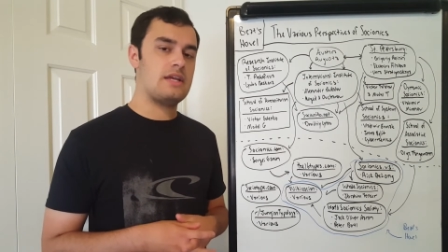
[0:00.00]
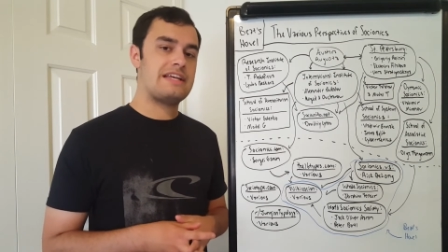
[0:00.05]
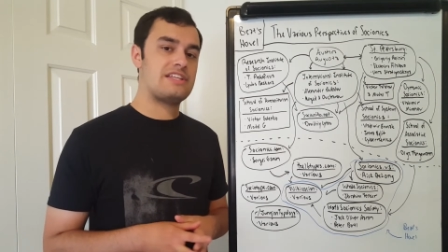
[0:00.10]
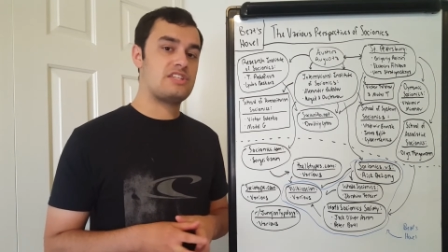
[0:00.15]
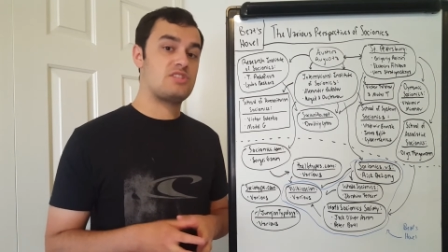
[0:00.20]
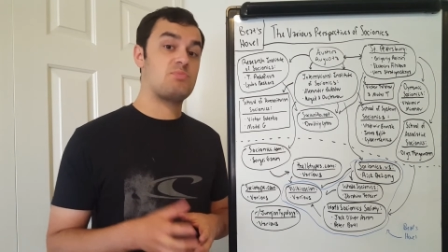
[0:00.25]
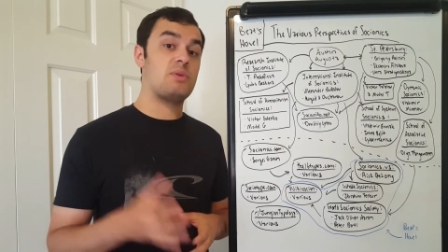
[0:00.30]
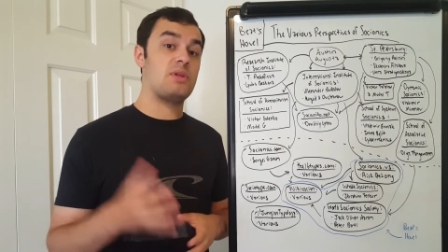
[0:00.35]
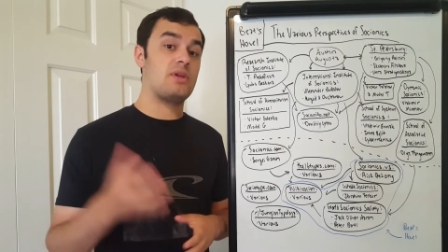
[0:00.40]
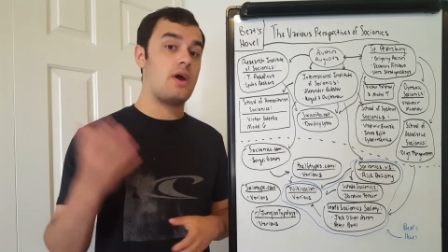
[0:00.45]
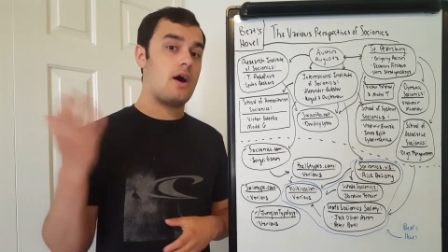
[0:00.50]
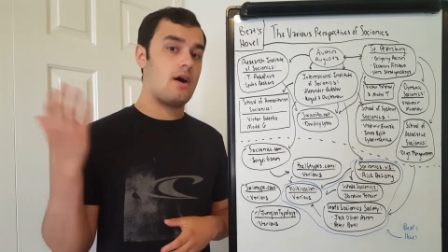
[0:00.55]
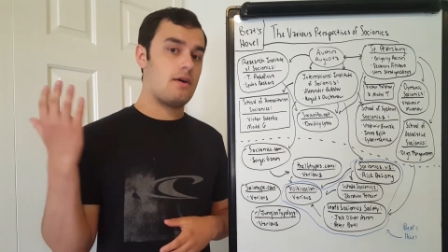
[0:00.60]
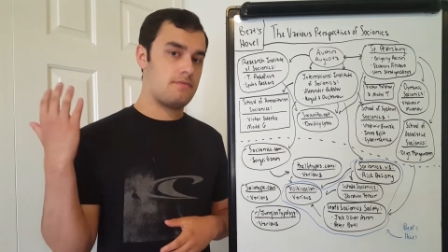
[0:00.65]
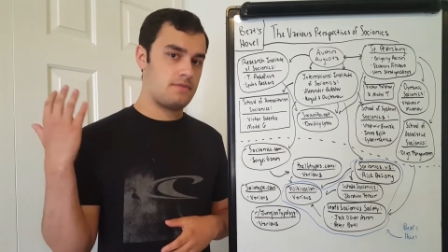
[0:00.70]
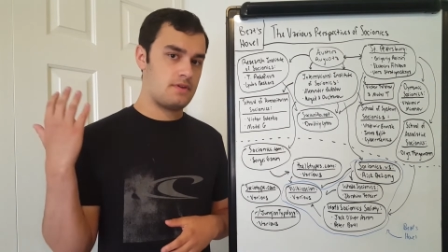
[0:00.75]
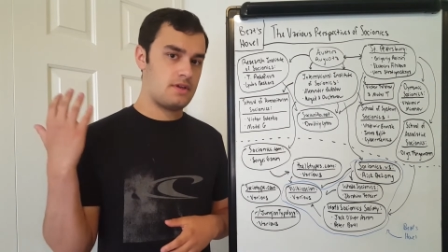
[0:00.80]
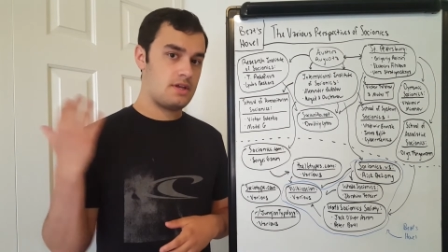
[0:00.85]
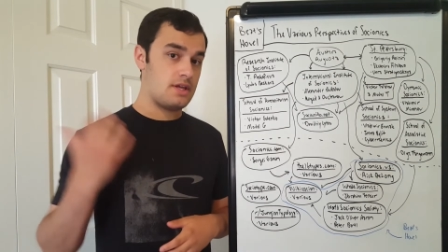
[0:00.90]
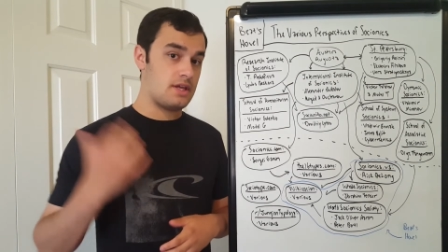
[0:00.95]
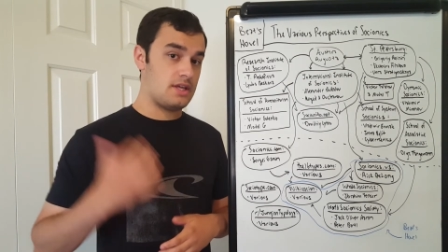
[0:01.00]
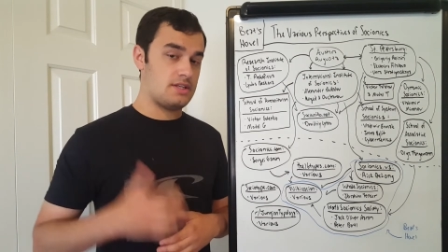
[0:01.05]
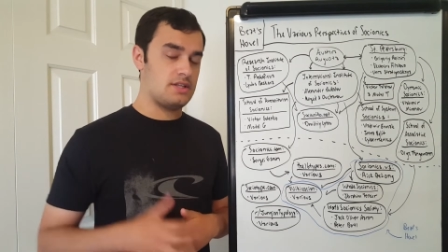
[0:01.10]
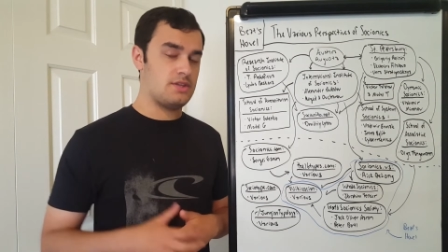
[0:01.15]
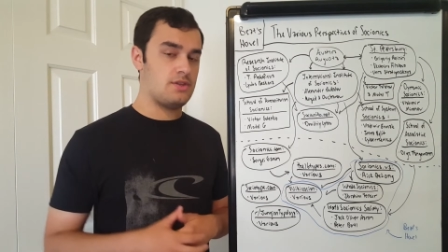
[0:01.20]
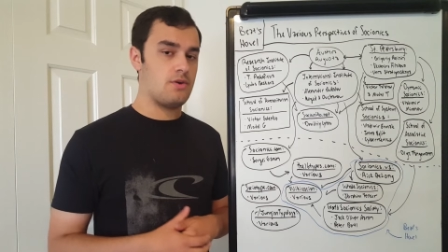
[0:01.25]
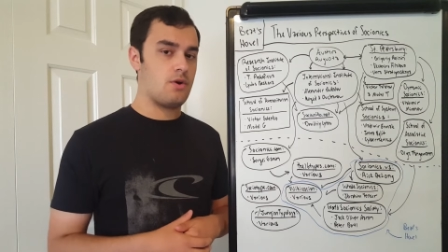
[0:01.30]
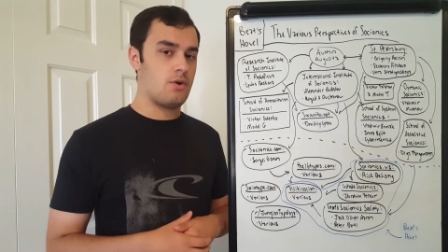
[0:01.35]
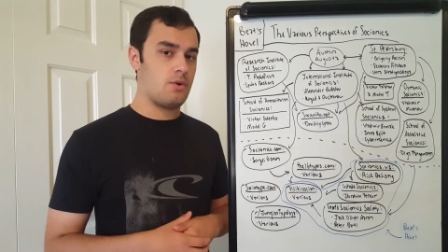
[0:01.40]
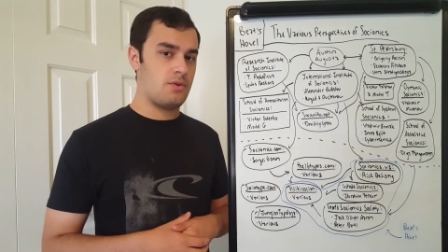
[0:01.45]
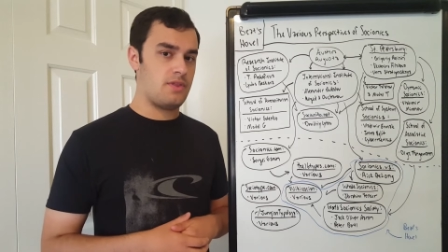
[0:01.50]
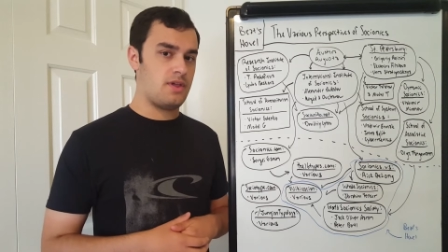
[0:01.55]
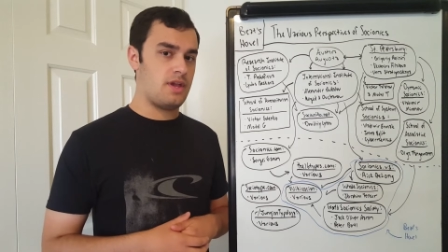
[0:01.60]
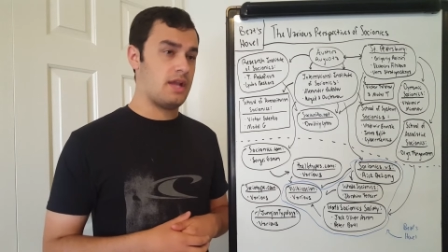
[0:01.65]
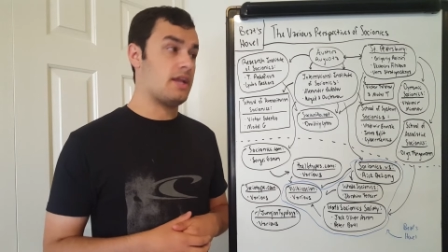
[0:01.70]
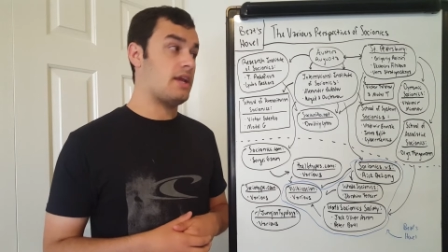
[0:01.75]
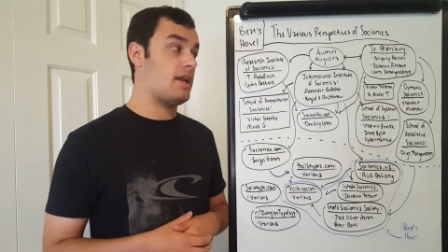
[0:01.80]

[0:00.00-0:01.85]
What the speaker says: split off and did their own thing,